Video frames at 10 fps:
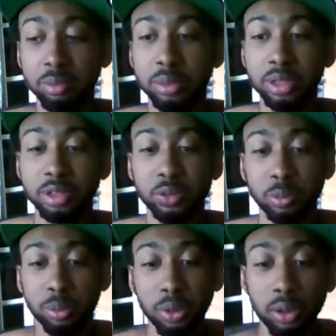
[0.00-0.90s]
build a
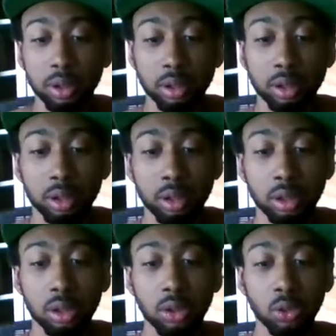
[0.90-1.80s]
rapport
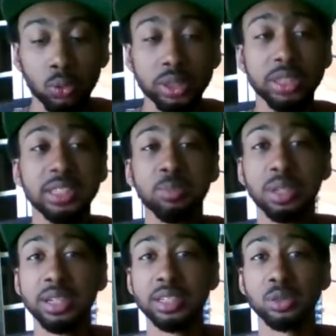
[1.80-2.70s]
with these
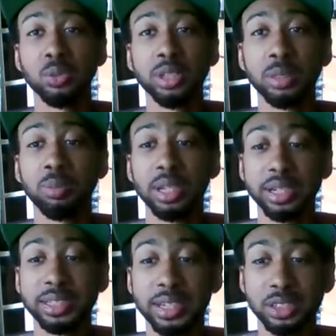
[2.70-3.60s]
planets, with the
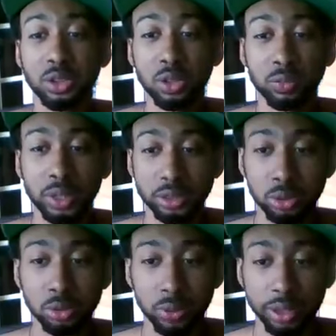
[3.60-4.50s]
planet that is going
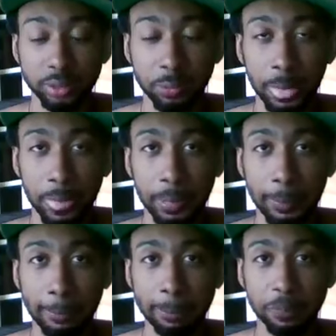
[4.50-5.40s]
retrograde.
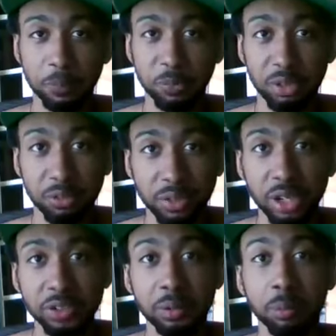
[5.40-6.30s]

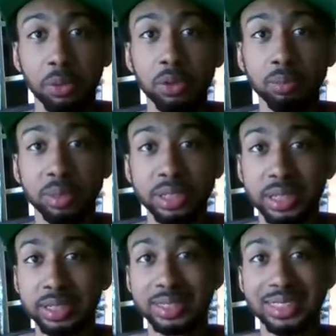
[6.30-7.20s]
Very important,
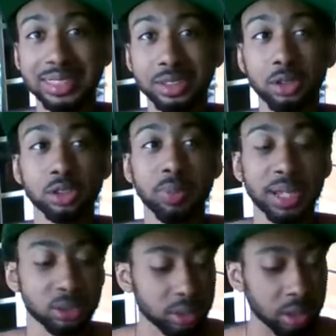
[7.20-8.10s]
because this goes
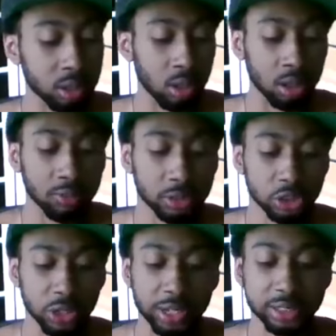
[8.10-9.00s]
back to the law of
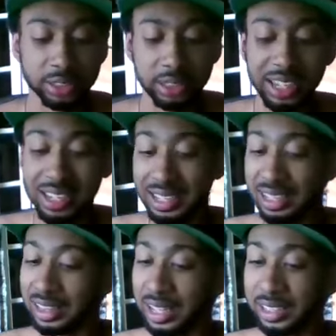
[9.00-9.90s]
attraction.
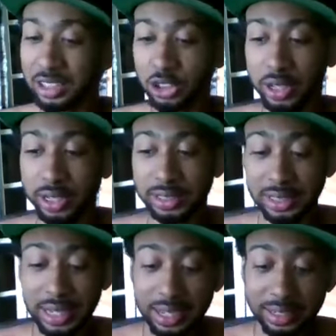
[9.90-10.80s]
Like attracts
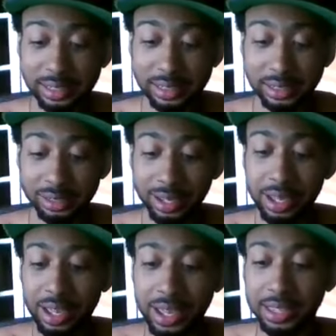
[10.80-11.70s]
like,
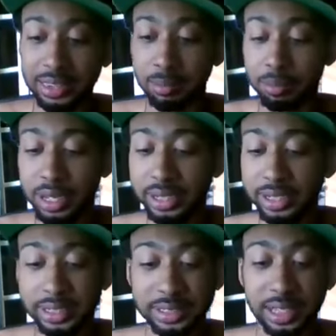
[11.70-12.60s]
and the
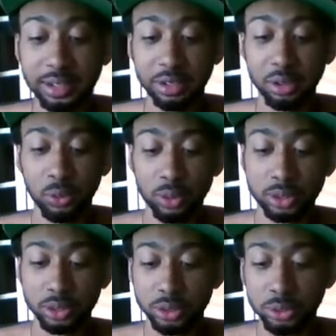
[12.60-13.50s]
planet is not going to
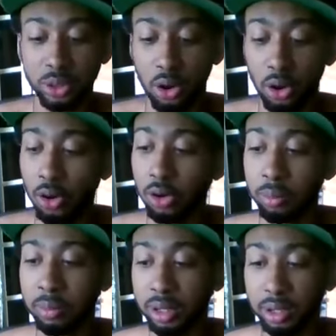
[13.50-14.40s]
want to
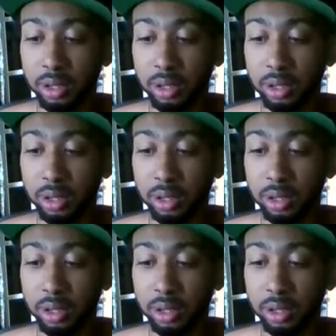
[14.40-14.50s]
harm